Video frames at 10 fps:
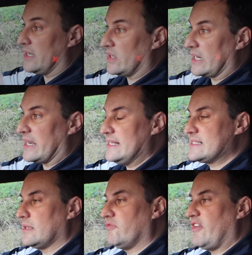you've got a nice
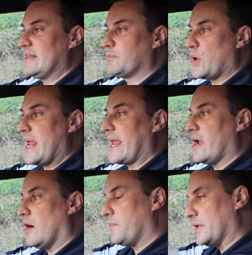little vent
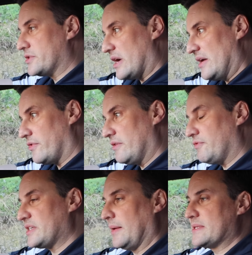breaking up the driver
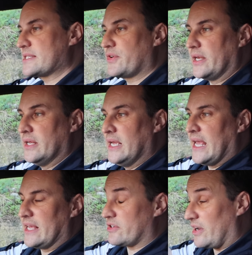infotainment screen,
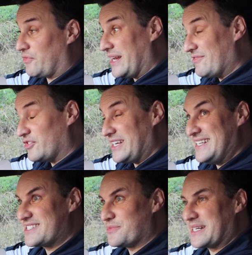driver
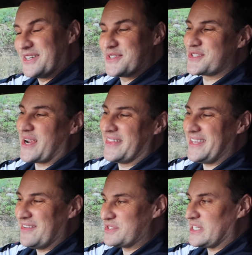instrument cluster, and
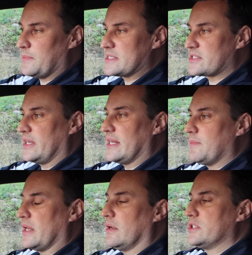the infotainment screen in the
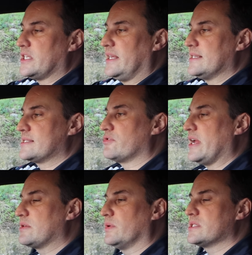middle, which I think is
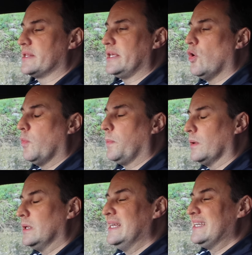great. Whereas on the
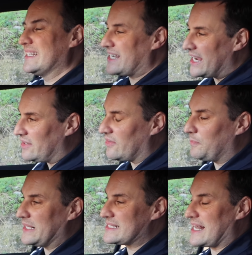Opel, it's kind of a
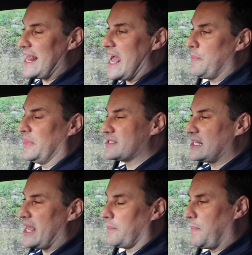big slab and there's
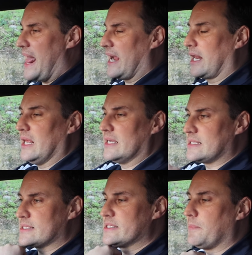a lot of black gloss
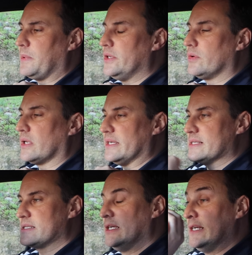that's not been
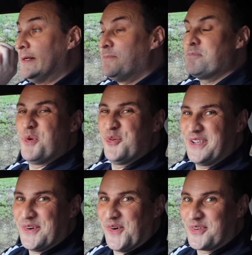utilized.
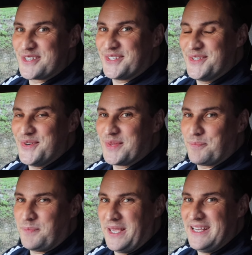Moving over to the
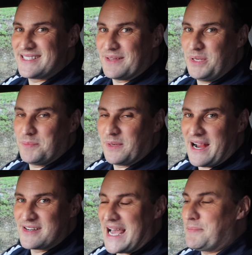piece that people
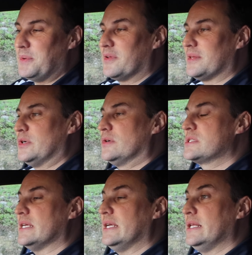aren't happy about the
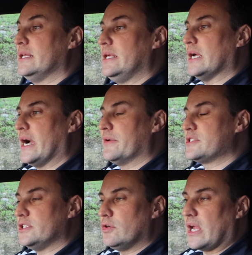most in
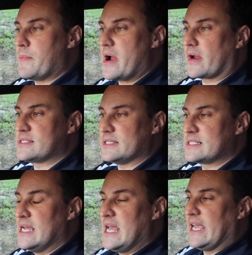Irish and UK markets
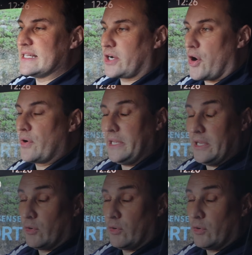is it's currently